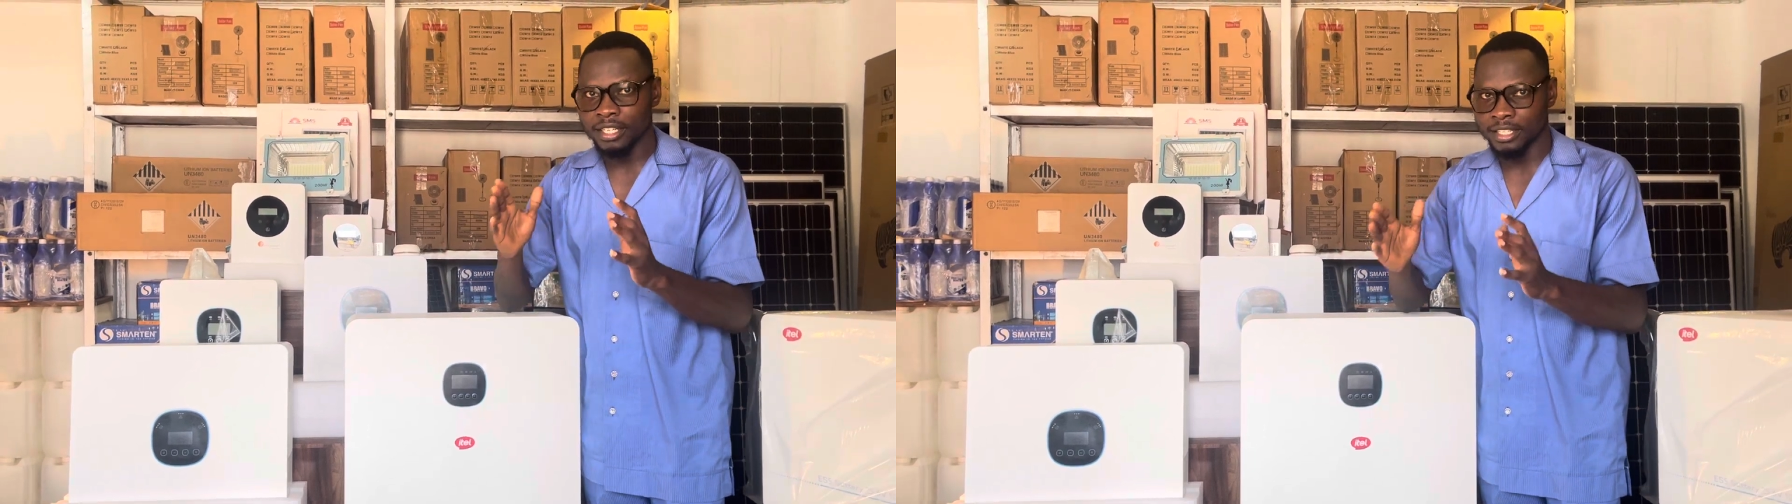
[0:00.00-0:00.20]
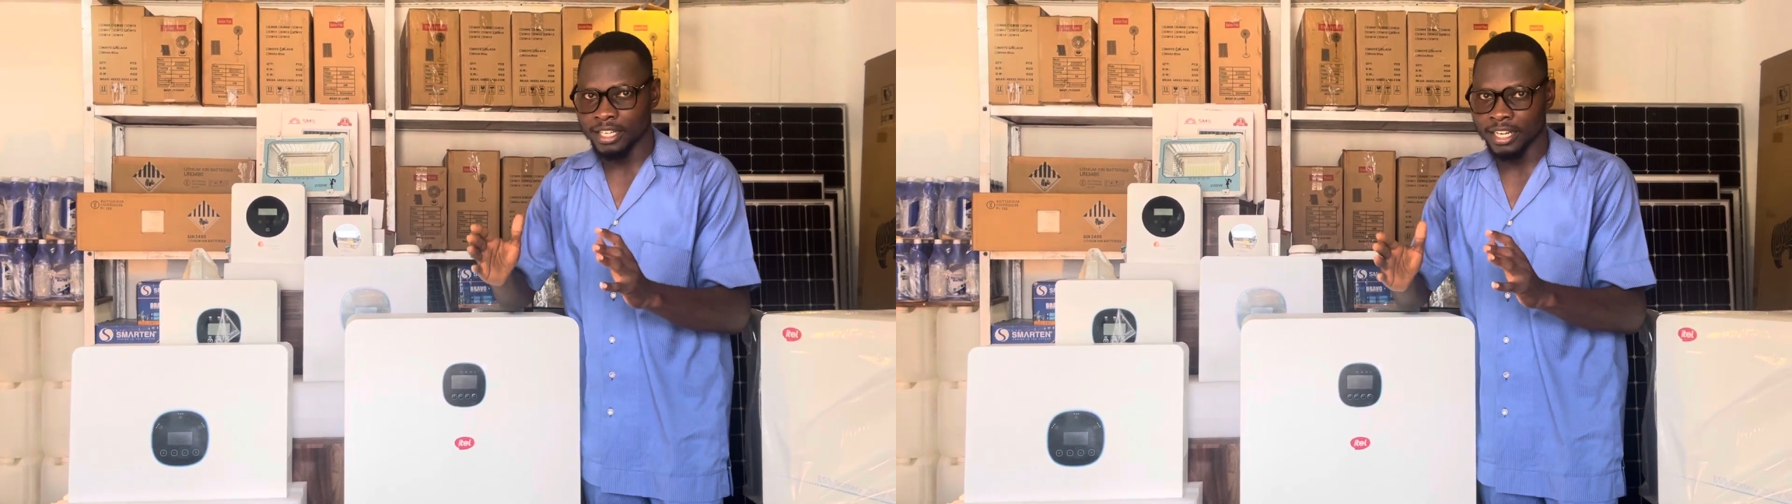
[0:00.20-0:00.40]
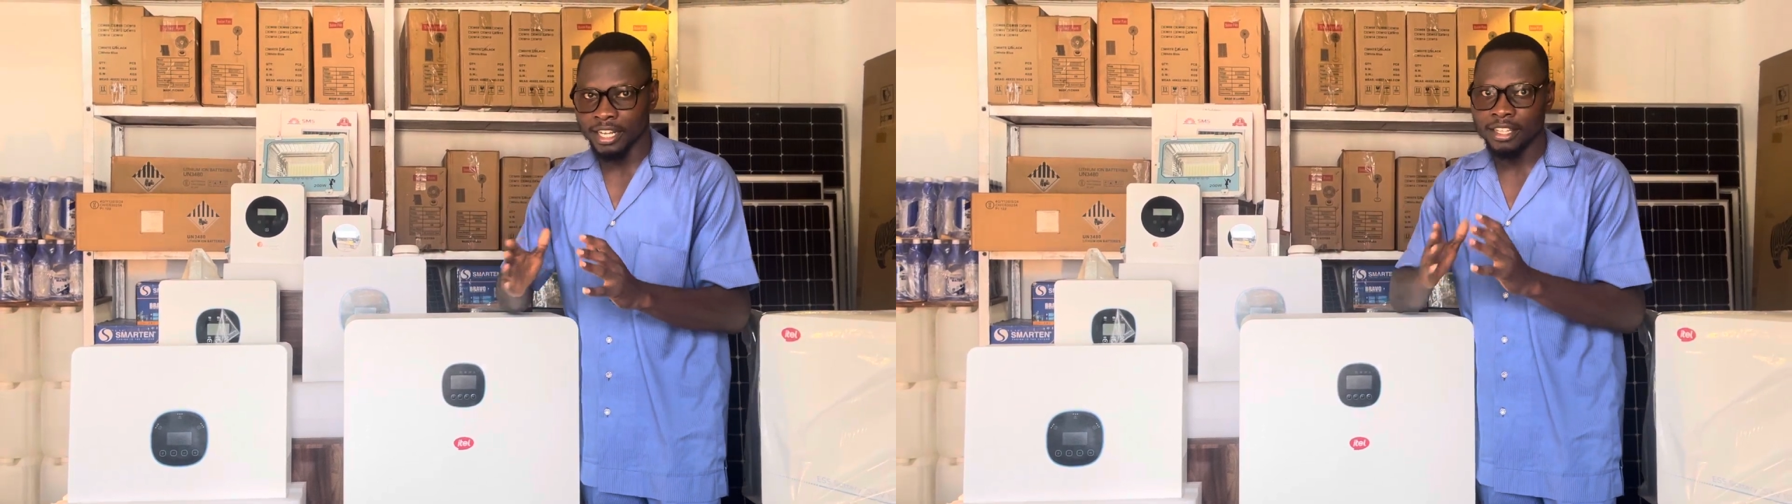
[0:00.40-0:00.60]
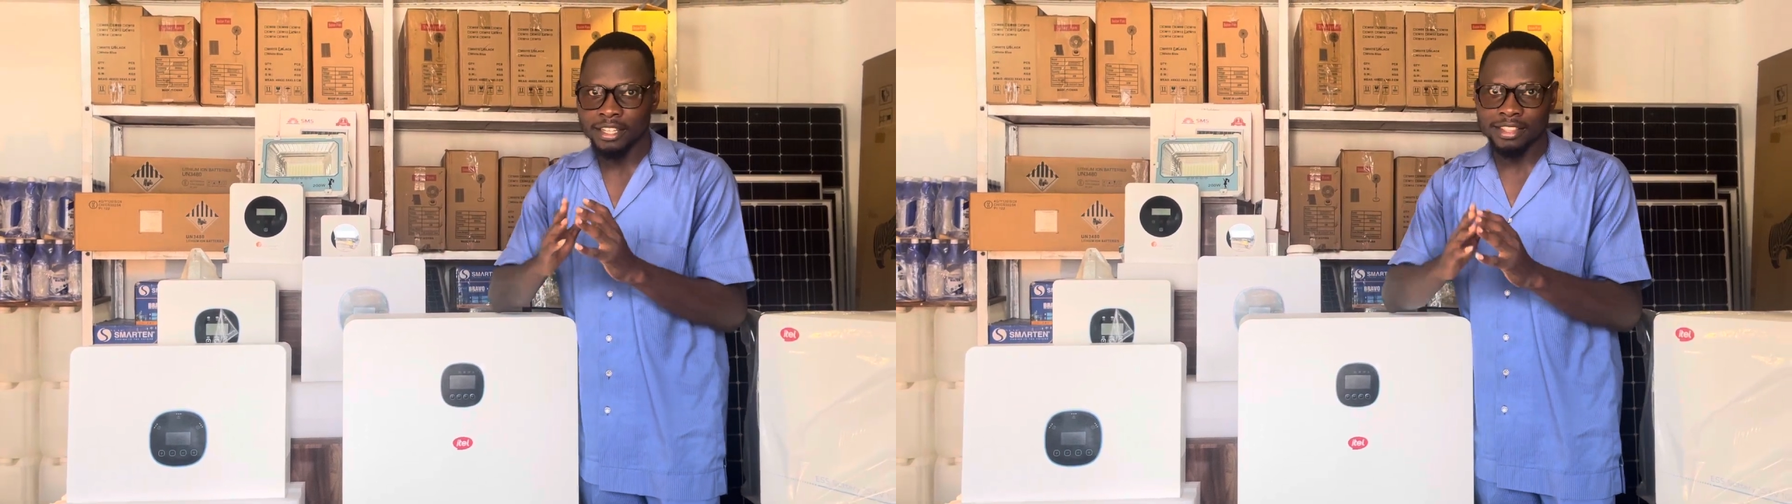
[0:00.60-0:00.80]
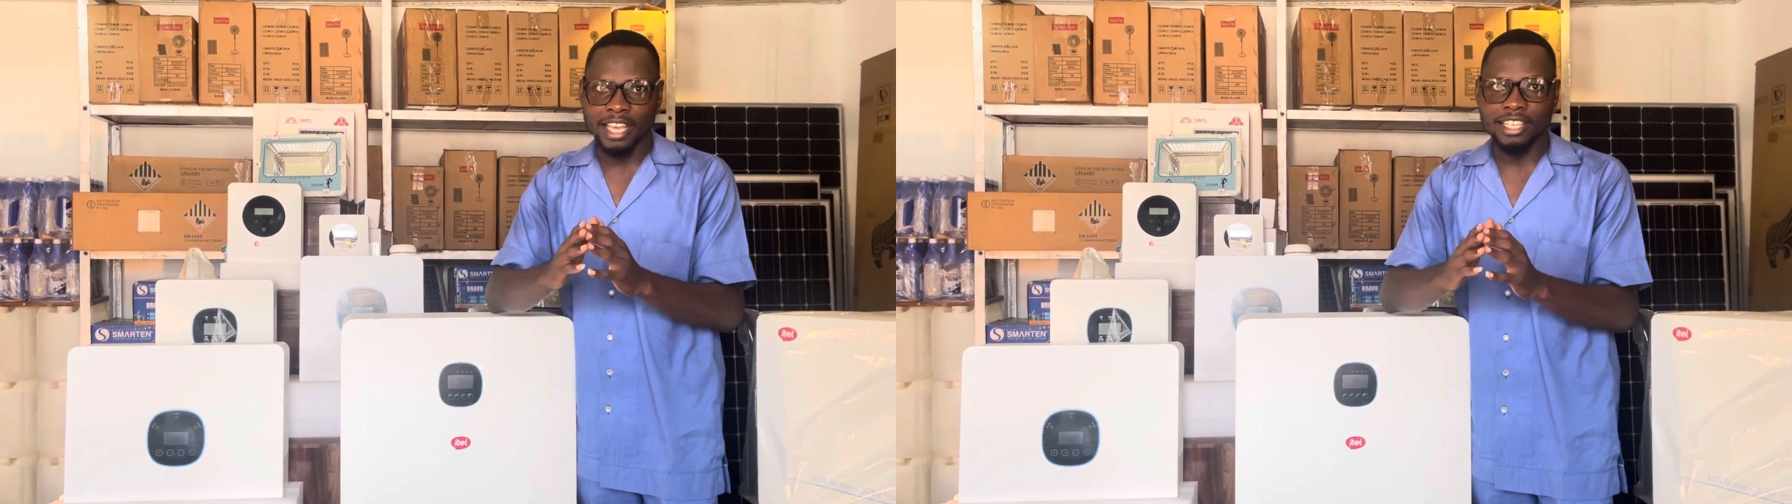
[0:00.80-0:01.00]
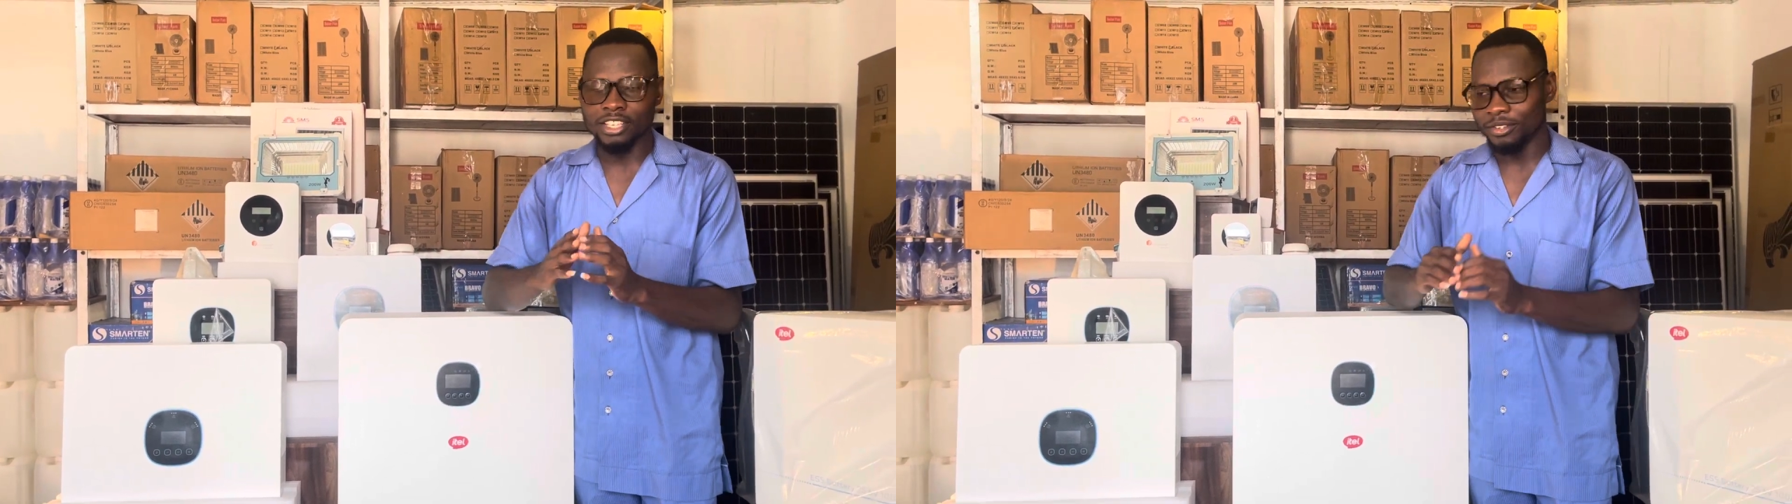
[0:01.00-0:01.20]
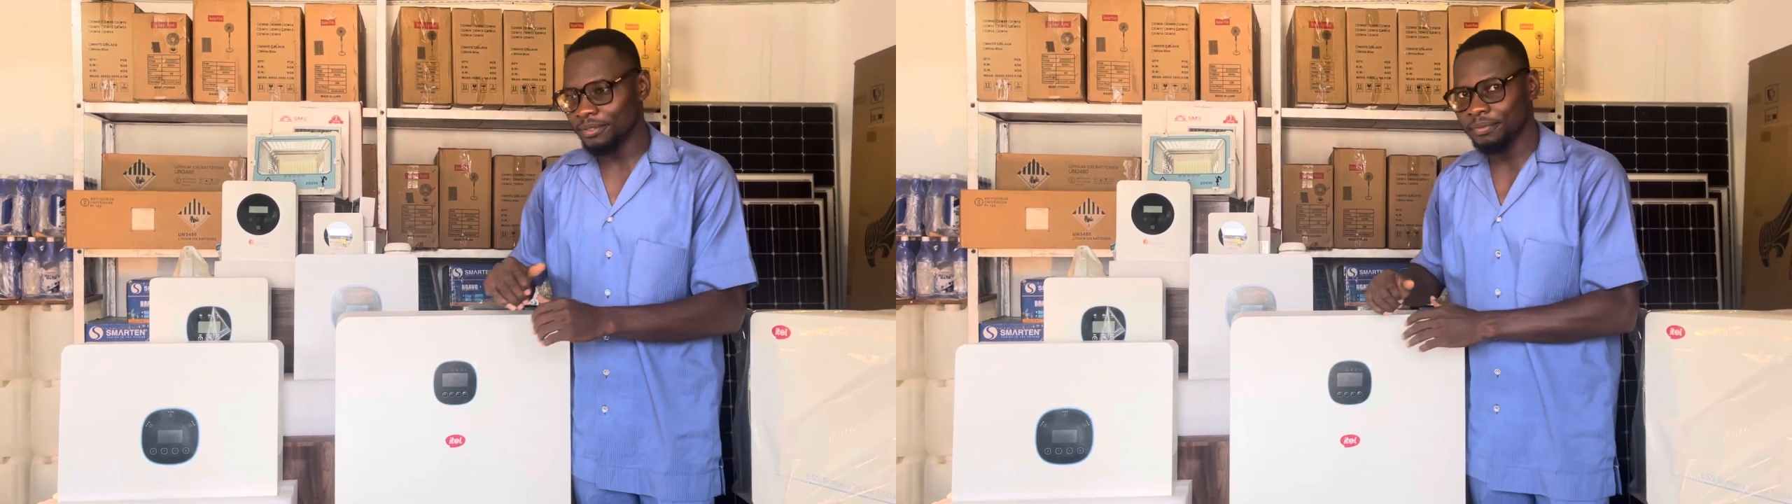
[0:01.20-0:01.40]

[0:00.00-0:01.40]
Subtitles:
naira. Thank you.